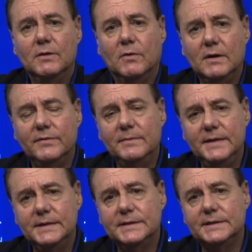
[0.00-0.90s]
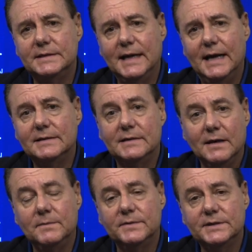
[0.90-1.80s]
One of them is that the
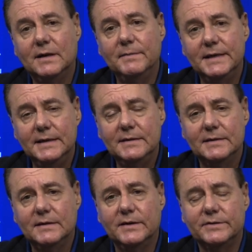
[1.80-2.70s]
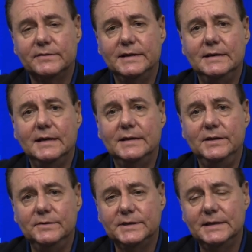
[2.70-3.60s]
numbers coming into the country and
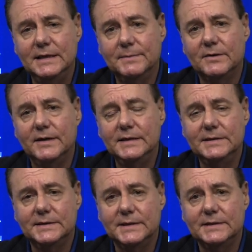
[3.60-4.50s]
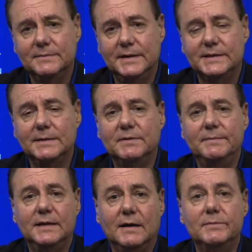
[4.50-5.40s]
using the immigration system had simply
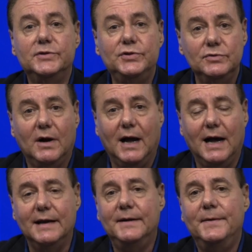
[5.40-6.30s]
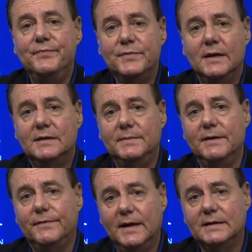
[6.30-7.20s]
become too high to
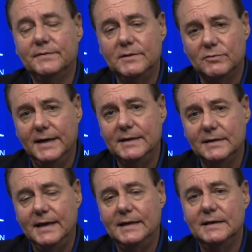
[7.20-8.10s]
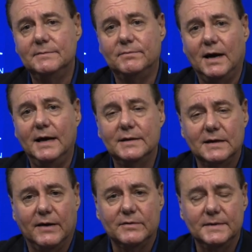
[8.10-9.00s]
be effectively regulated by the
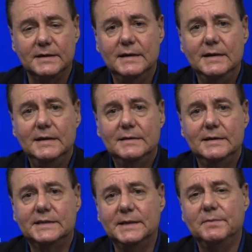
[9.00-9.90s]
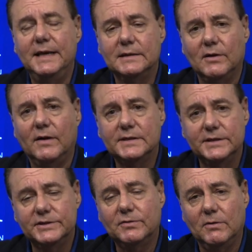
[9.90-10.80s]
government. They simply had lost
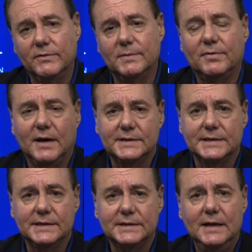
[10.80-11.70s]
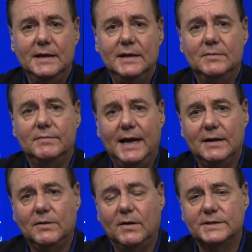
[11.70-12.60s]
control of the process.
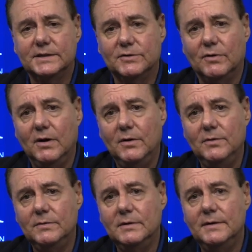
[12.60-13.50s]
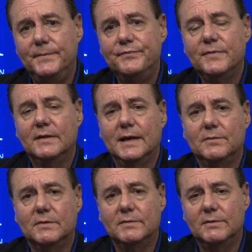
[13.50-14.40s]
Backlogs had grown. We
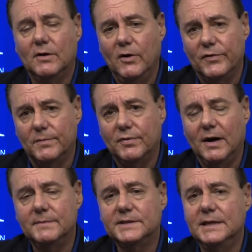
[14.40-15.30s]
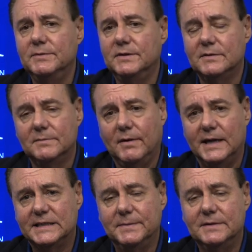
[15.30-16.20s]
were over-promising. We couldn't
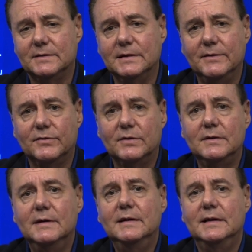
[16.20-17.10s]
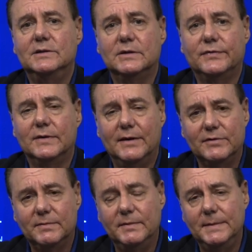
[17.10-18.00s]
possibly deliver. It took
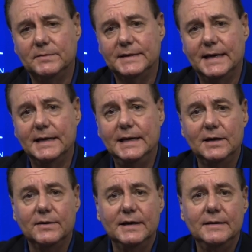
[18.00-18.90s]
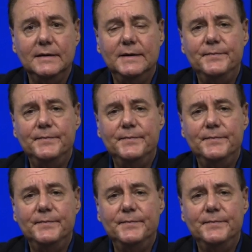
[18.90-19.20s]
forever for people to get a hearing.